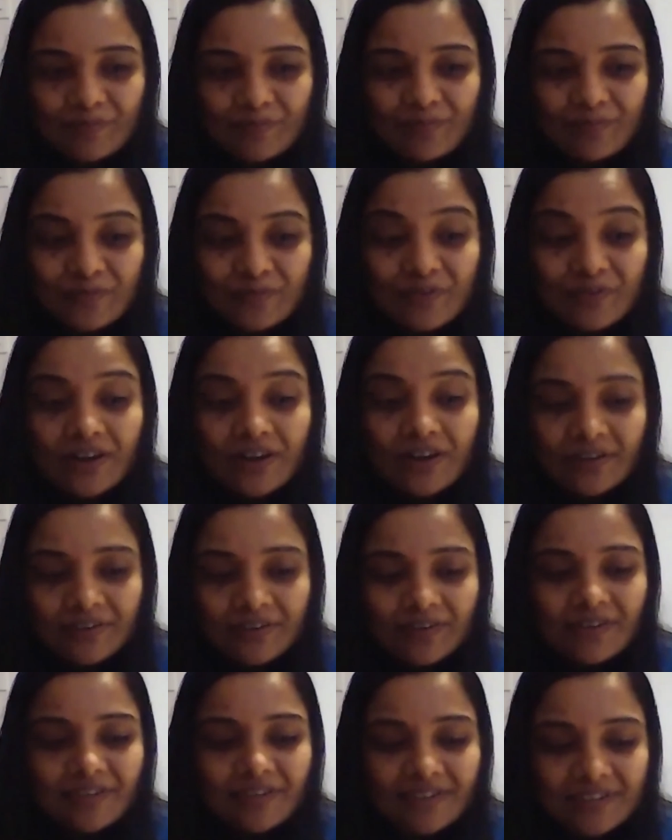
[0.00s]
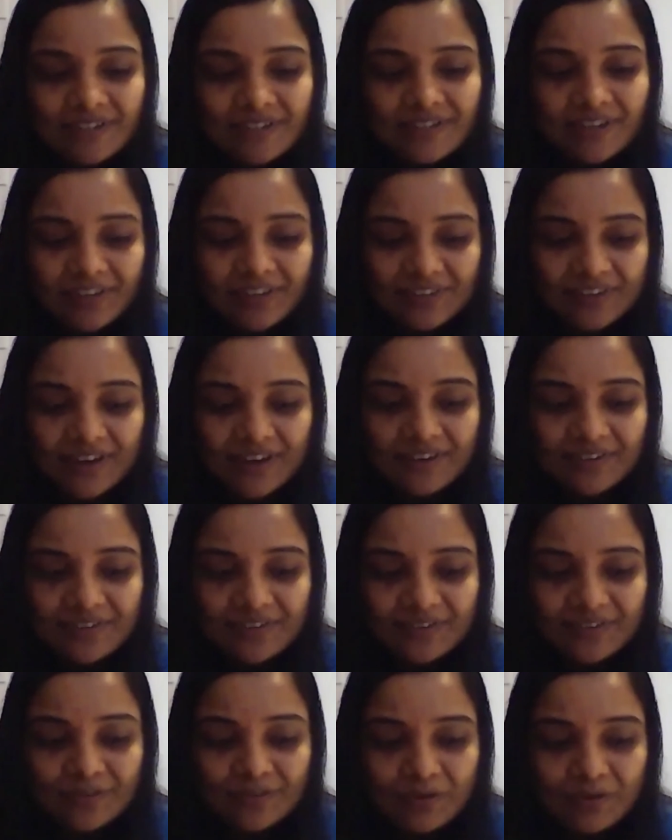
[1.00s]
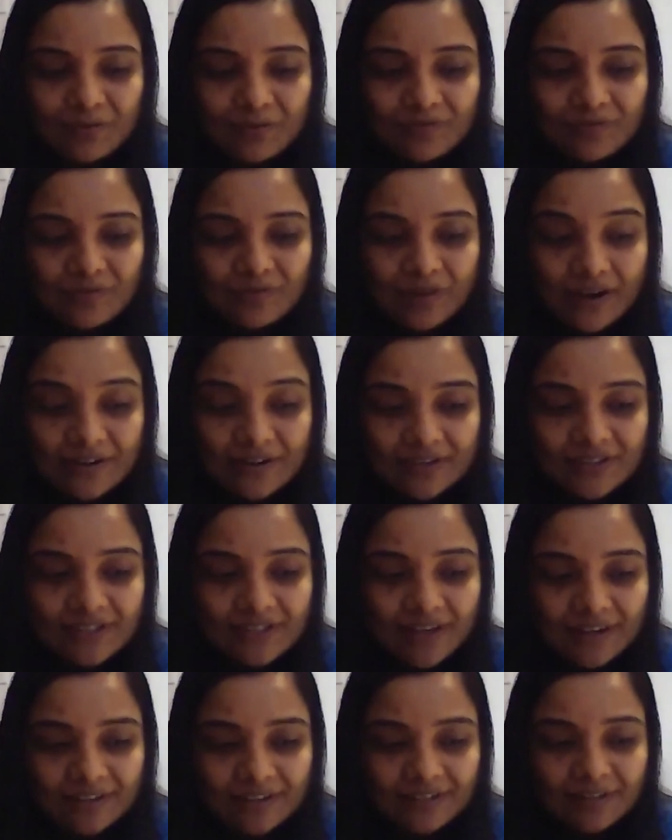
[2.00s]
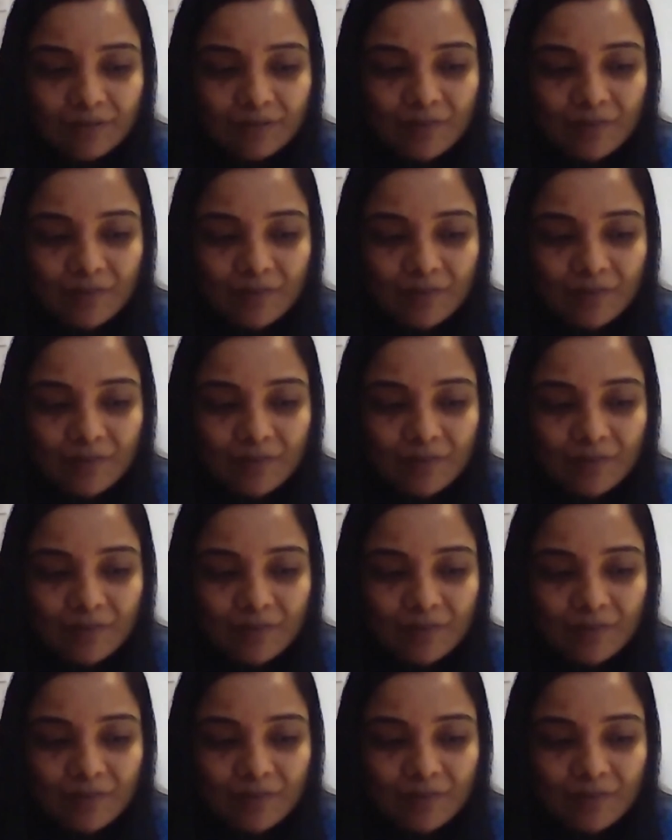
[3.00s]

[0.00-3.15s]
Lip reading: Really detailed answer of understanding the